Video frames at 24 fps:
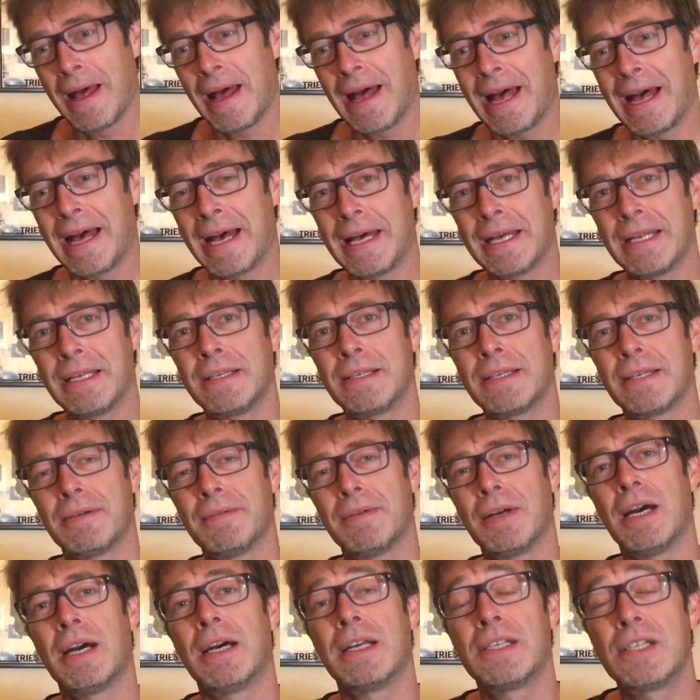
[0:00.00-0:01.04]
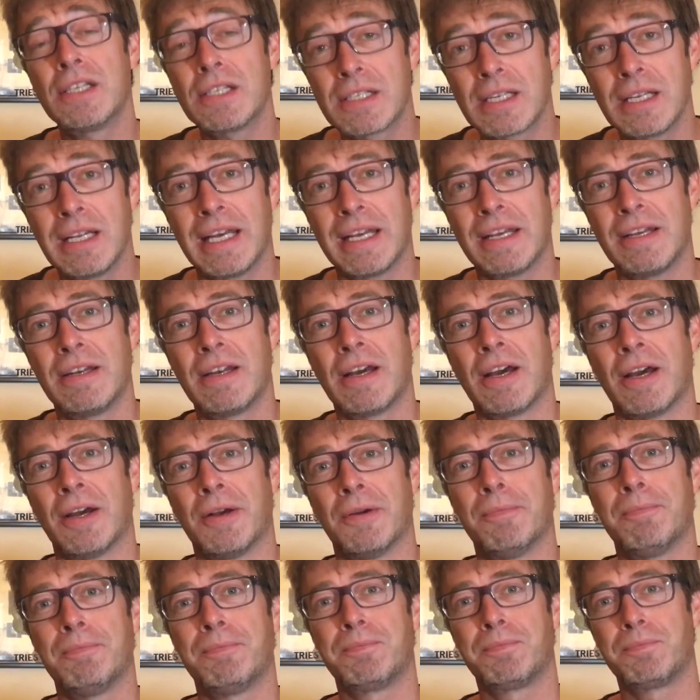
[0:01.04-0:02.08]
And just to let you know,